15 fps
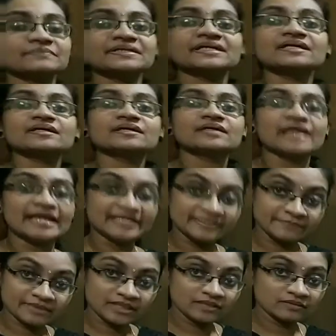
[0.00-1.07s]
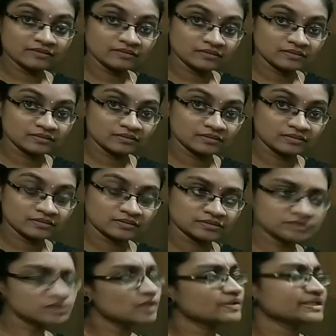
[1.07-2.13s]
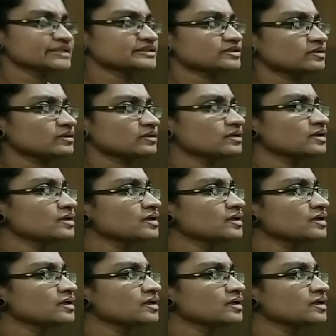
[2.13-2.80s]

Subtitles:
be edible? Not at all.